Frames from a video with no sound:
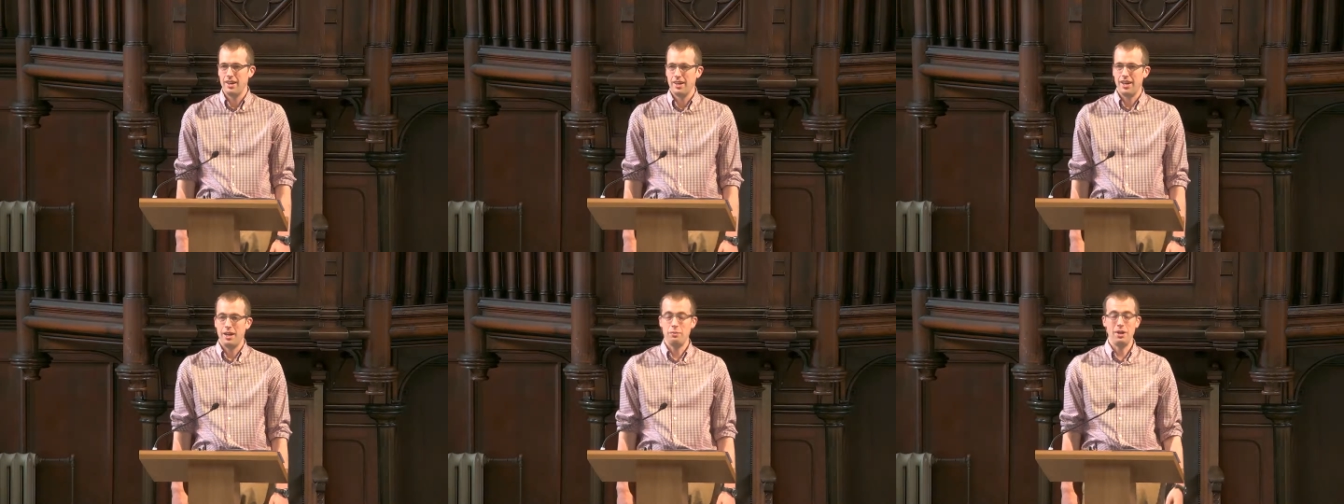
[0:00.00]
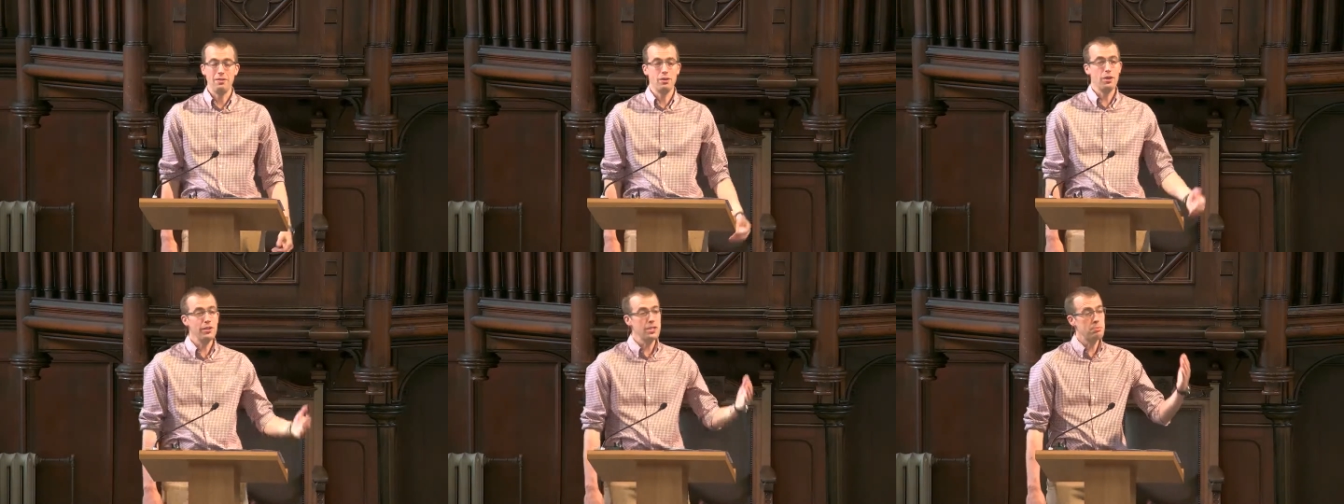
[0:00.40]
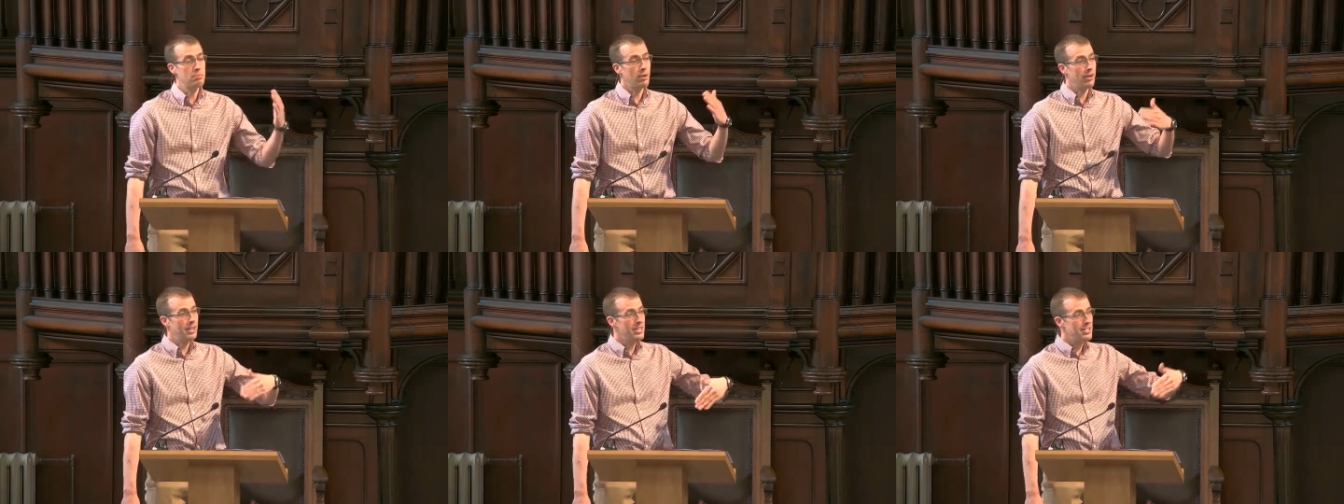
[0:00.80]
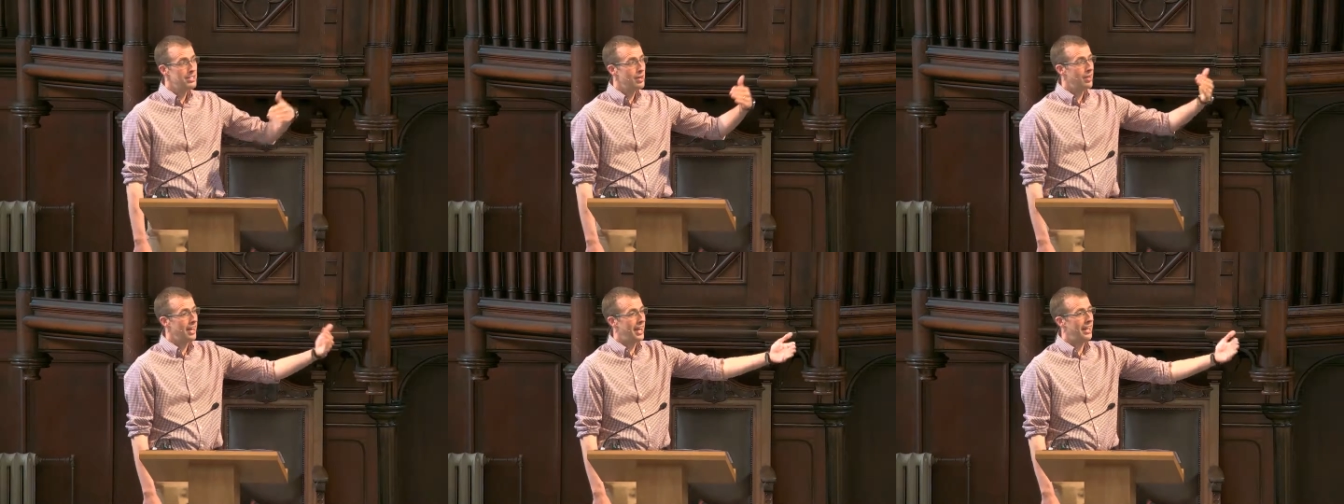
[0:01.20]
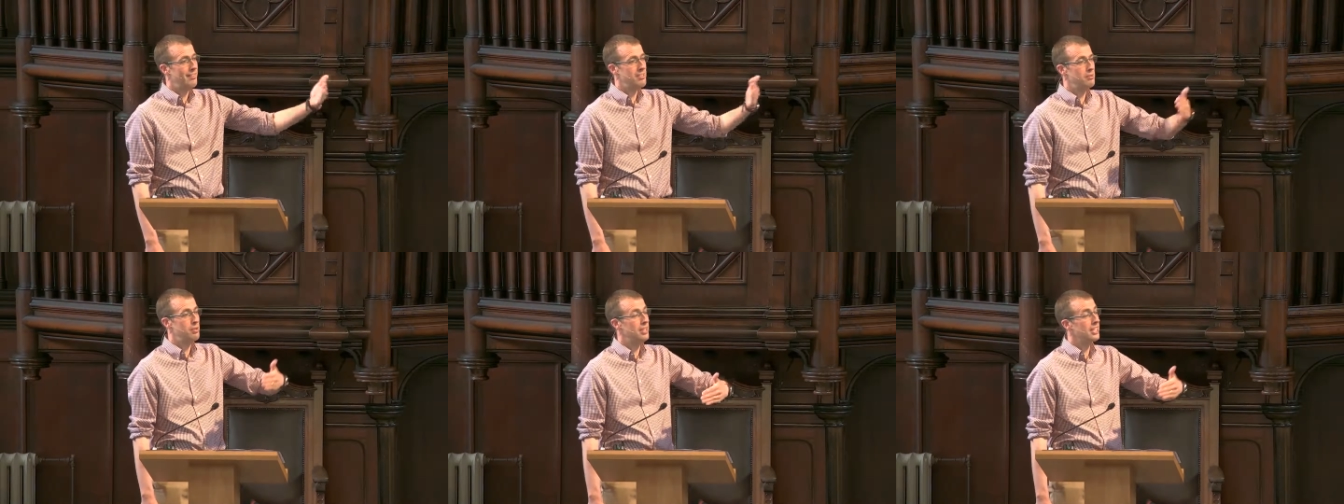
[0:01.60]
And we have all these points in our
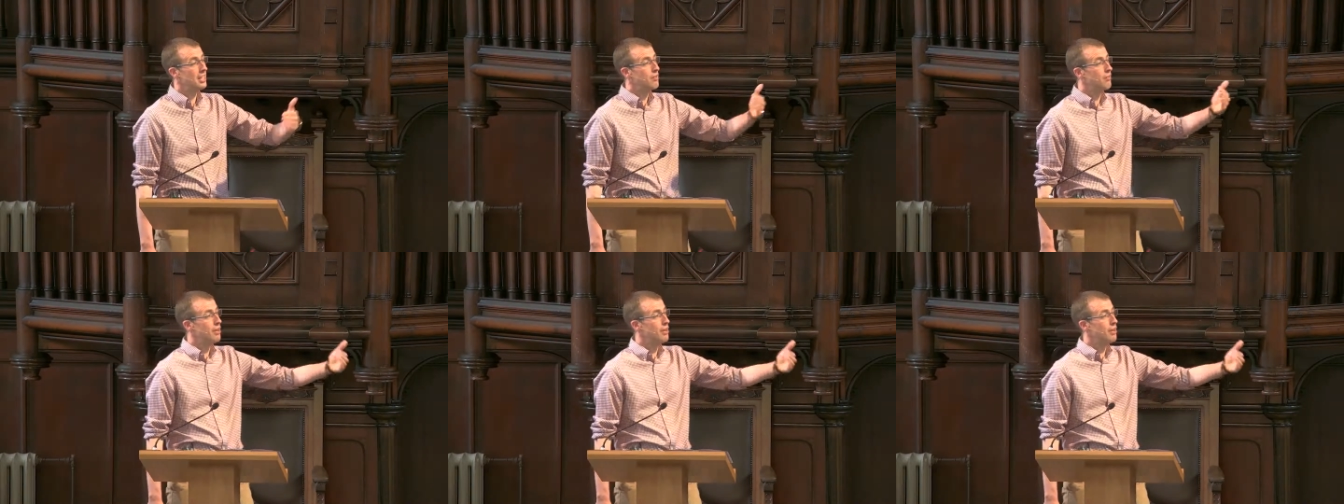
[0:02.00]
lives, and we think, if I